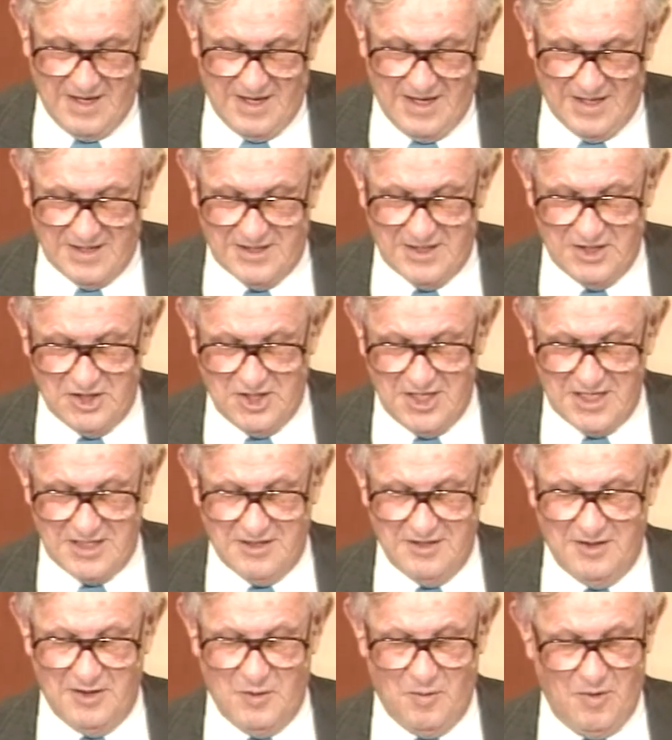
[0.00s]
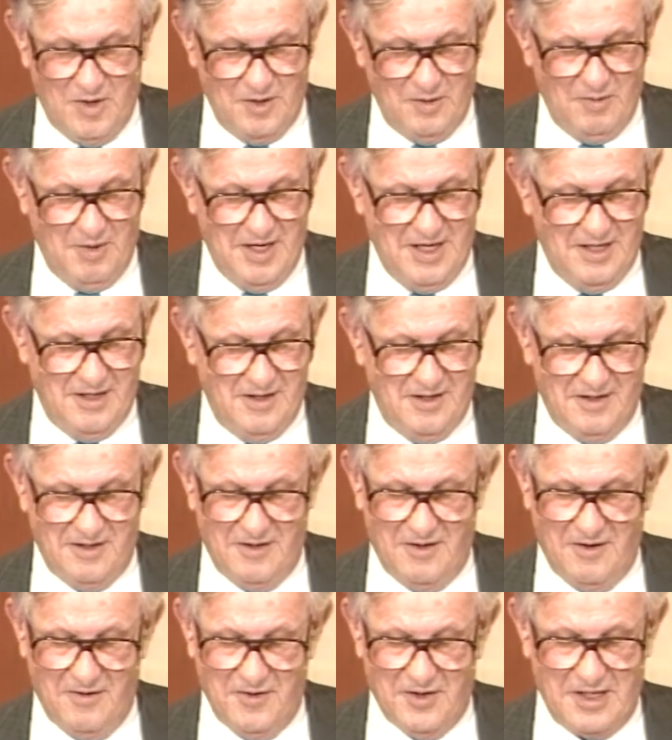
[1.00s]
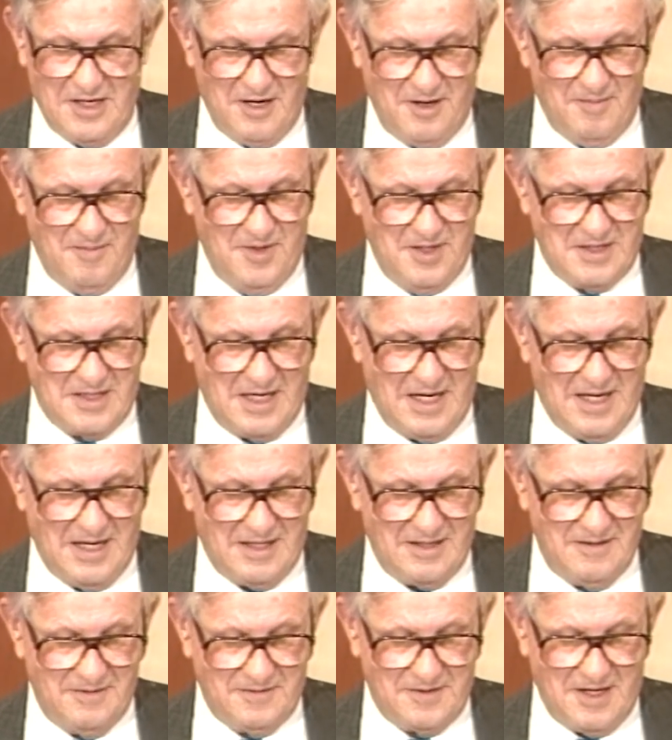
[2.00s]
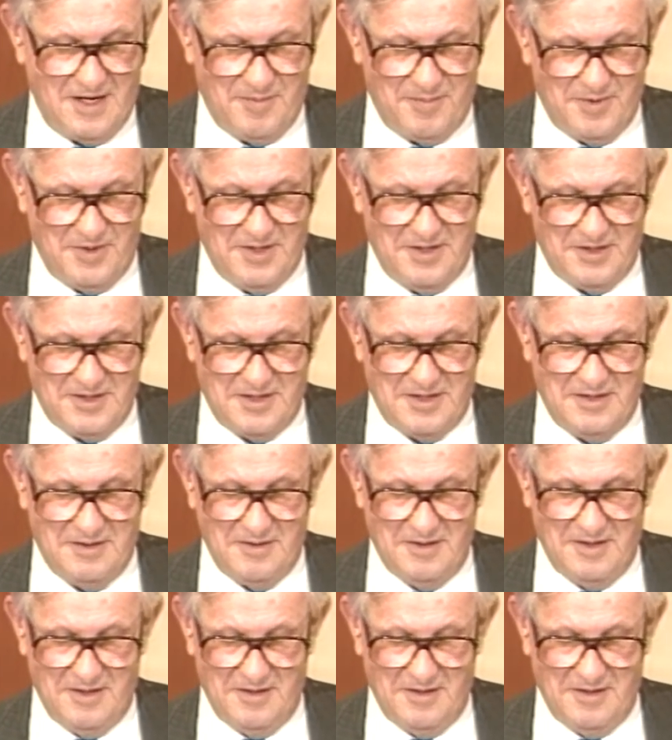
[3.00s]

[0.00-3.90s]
and suggested that one way to overcome this lack of competence